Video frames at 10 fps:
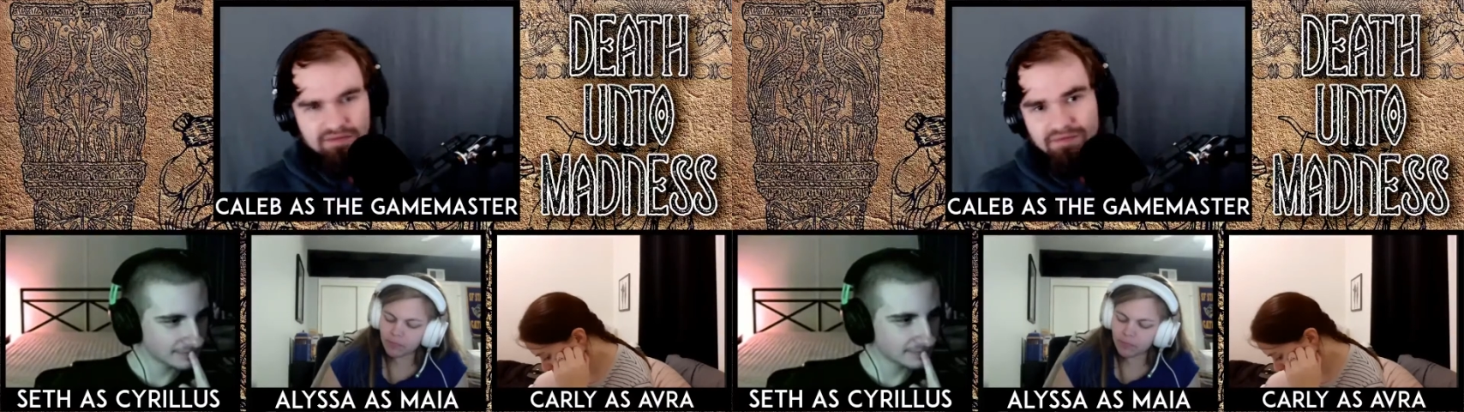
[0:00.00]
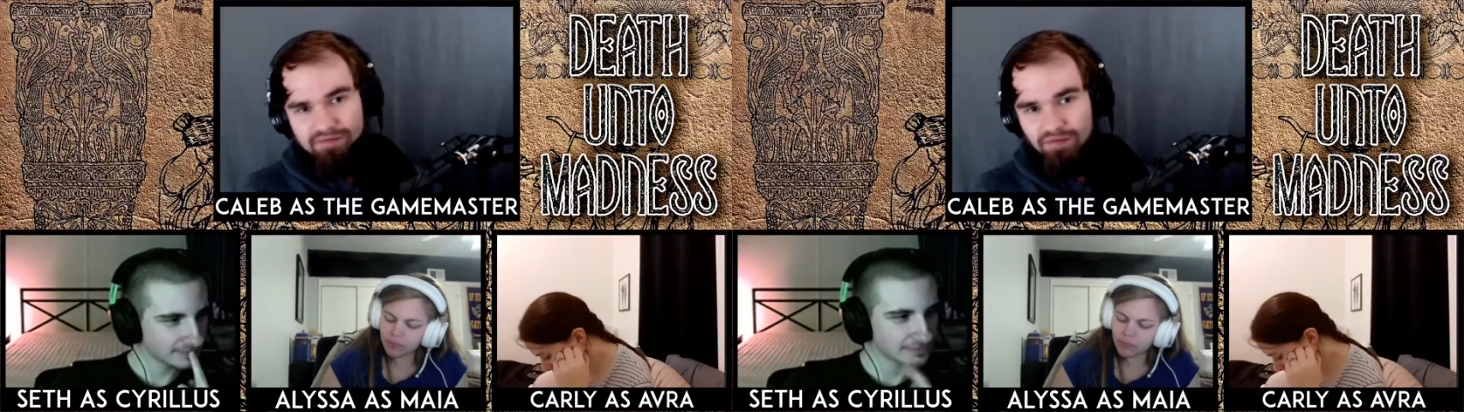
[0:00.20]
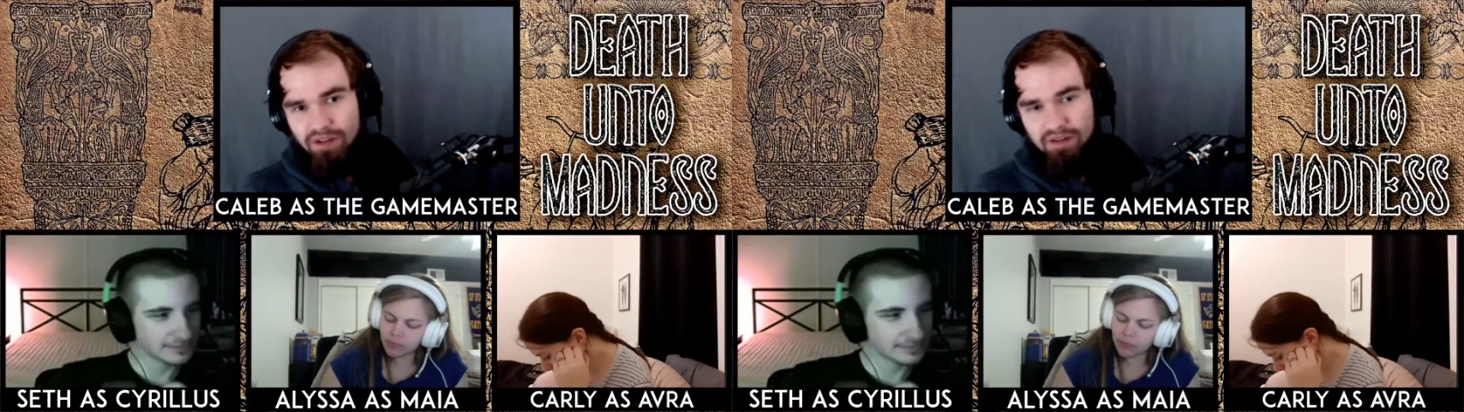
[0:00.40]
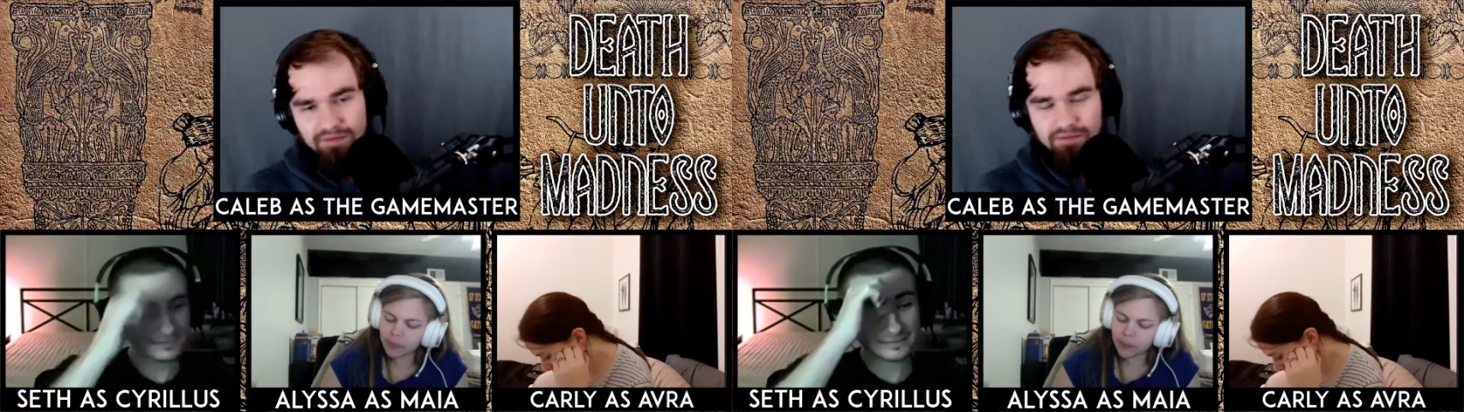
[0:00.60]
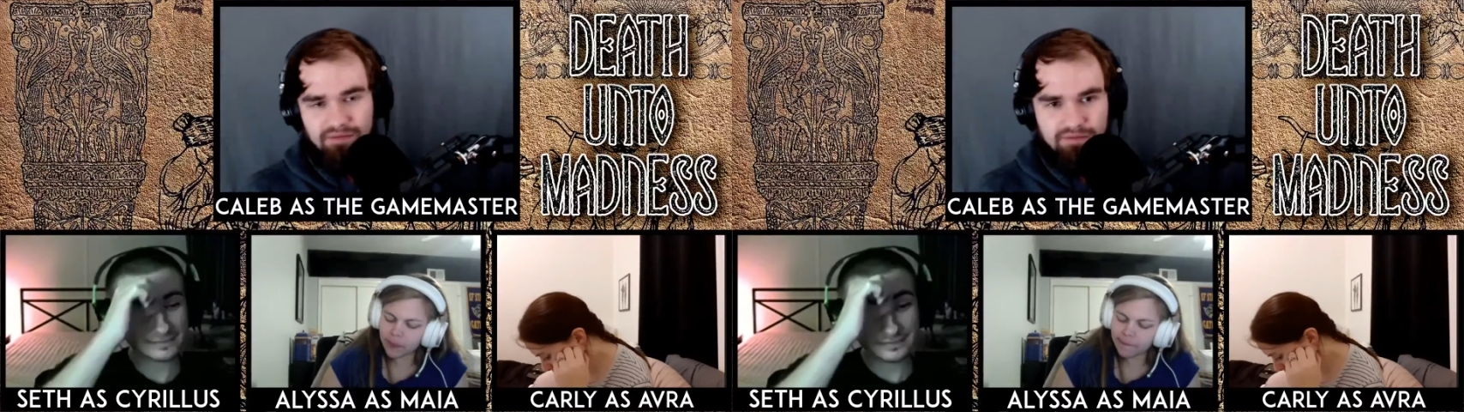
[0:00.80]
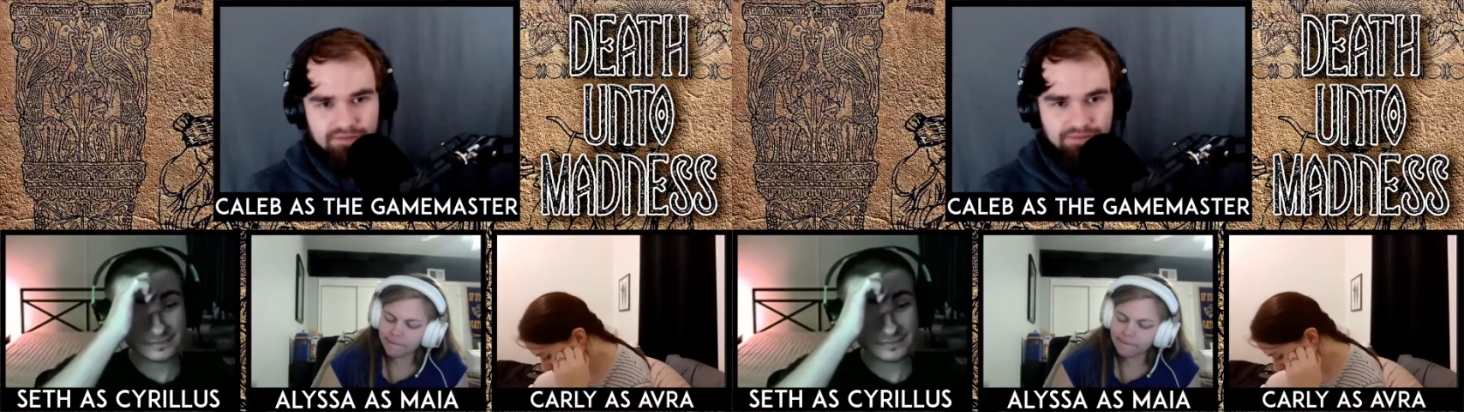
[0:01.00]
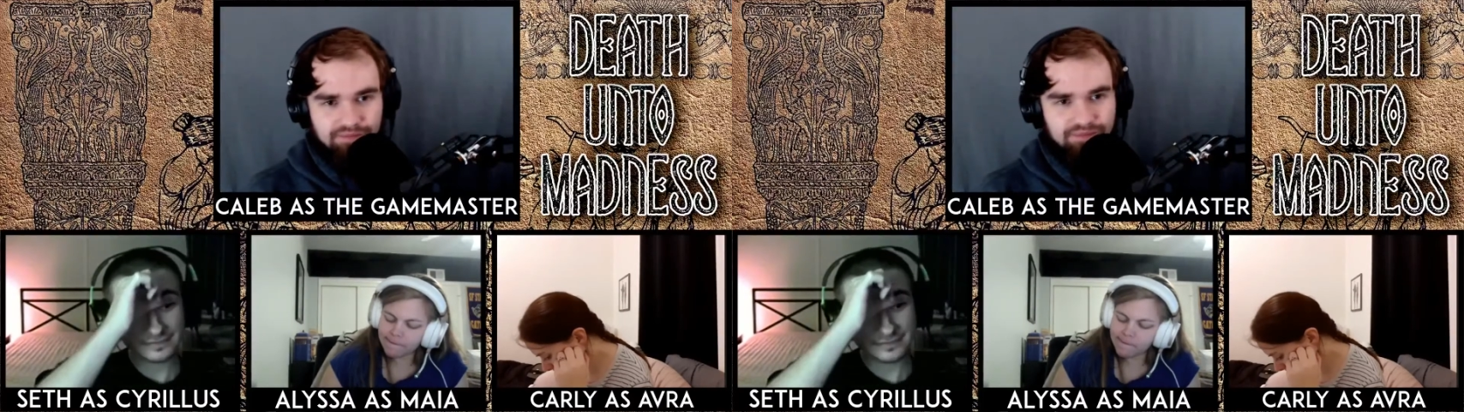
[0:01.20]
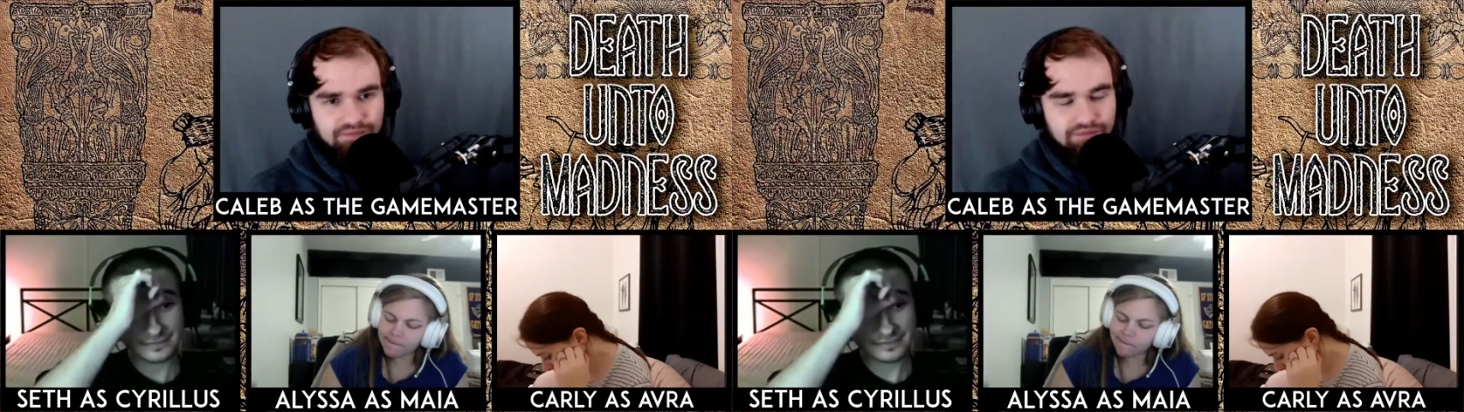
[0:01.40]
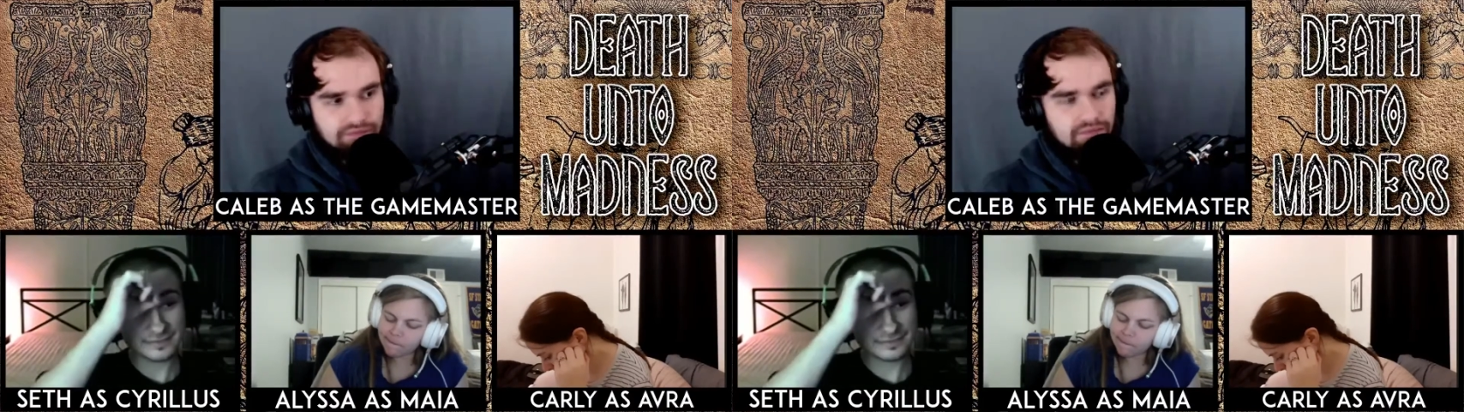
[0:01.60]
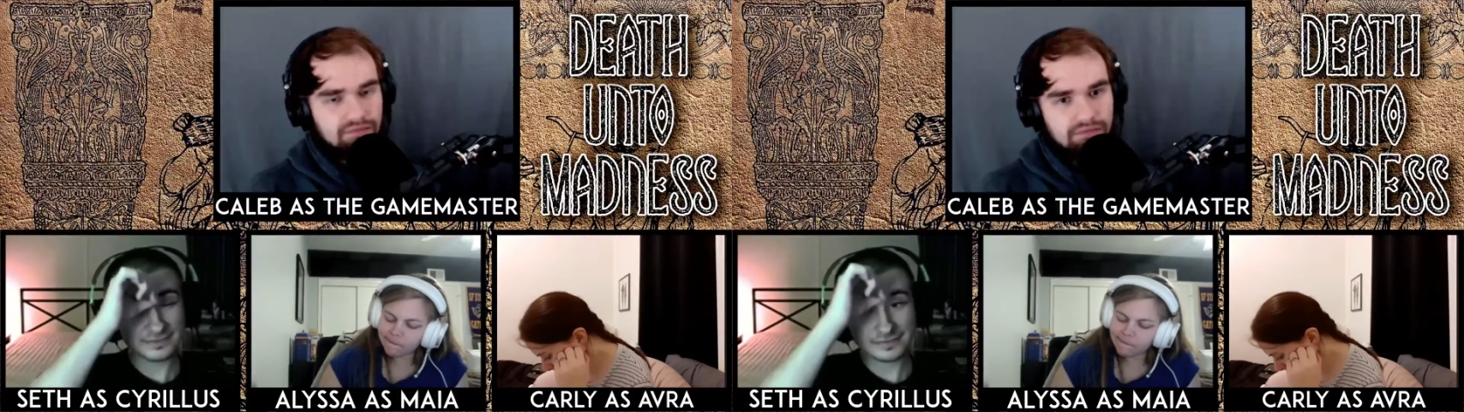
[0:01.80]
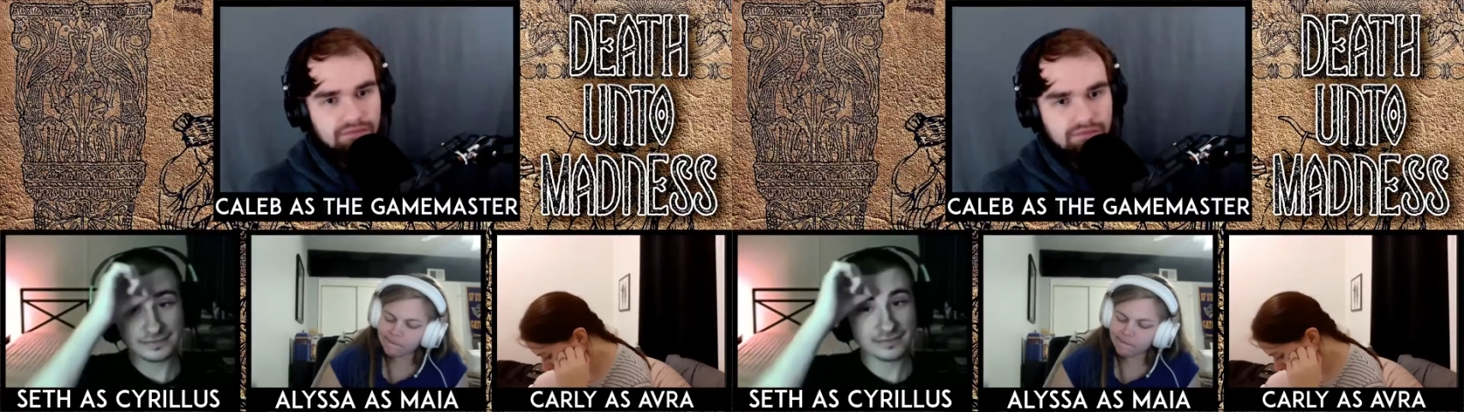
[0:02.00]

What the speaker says: Nothing is said.